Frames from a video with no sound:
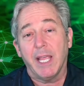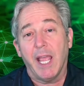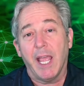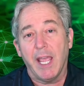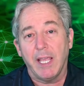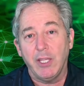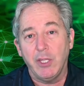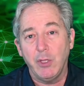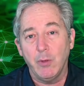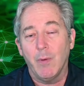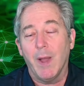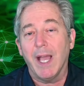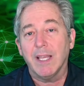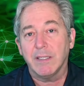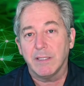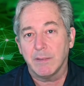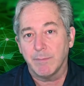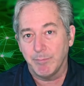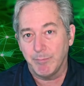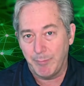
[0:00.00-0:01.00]

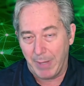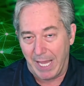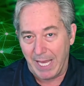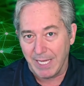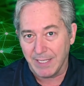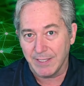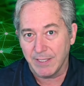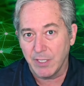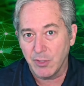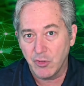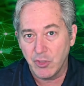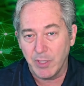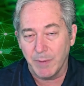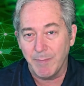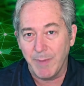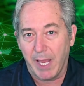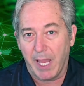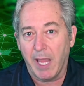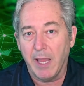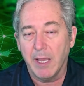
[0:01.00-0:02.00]
U.S.-based
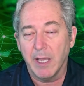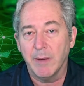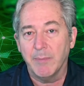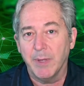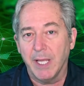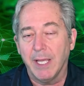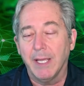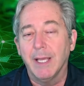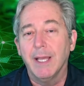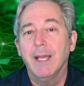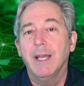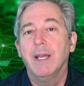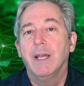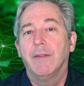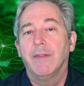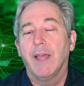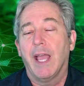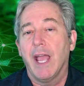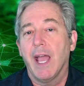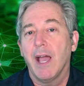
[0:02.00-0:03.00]
chip-making company.
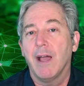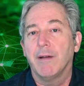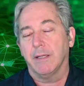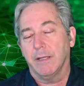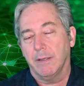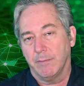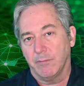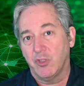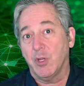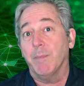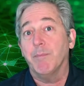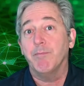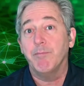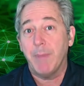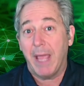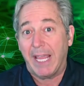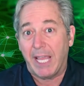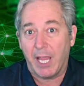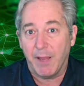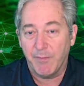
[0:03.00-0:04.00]
They have
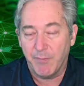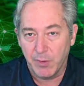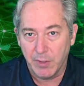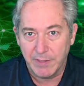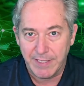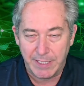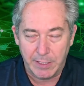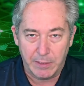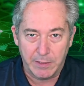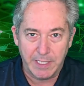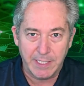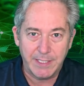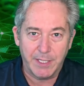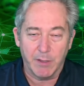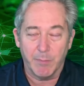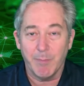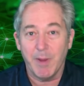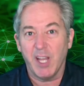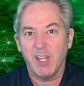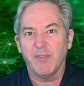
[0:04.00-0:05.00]
chip-making facilities here,
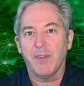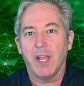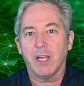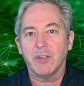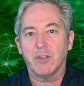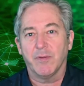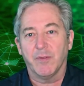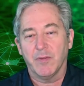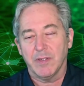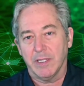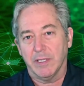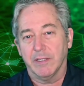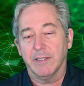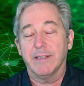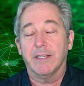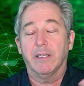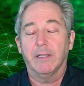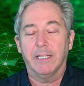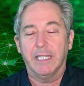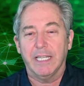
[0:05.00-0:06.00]
manufacturing
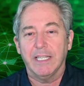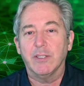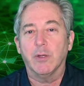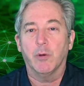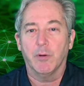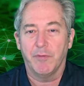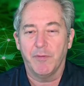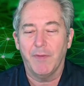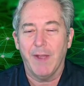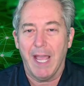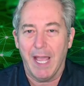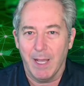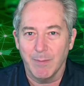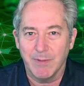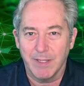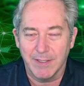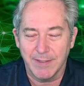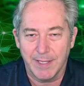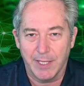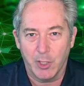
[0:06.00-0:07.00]
facilities, or fabs,
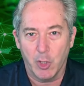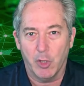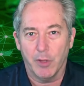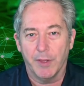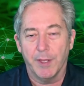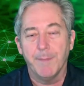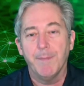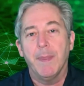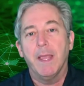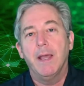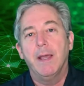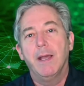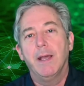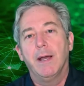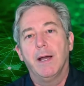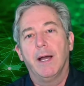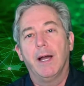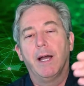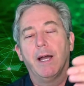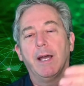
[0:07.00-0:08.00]
as they call them,
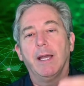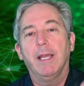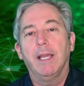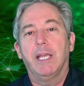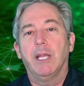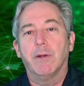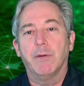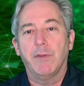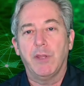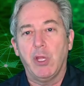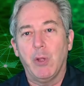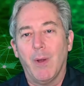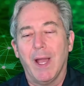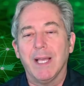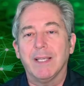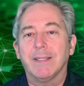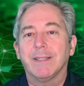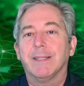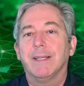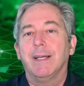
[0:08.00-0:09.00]
here in the
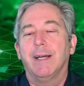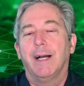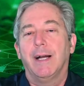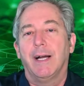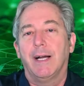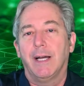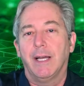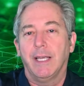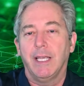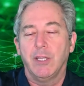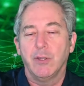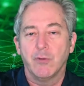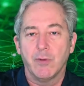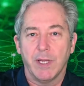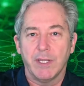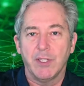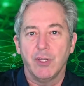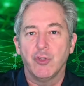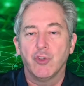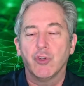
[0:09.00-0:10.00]
U.S., in
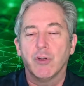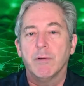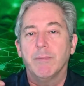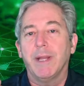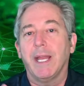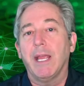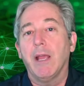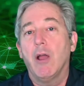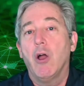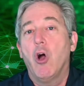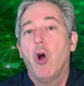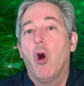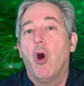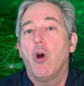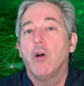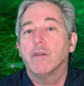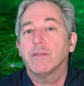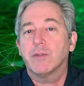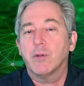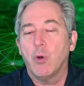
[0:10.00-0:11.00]
Dresden, Germany,
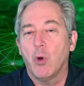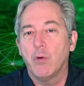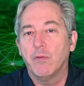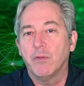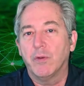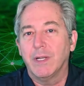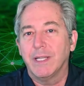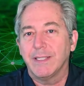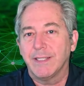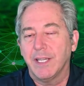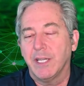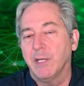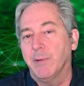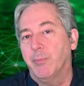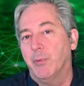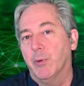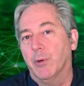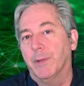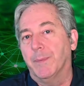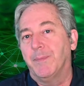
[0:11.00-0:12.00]
also over in
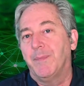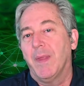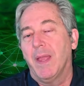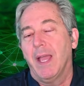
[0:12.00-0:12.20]
Singapore.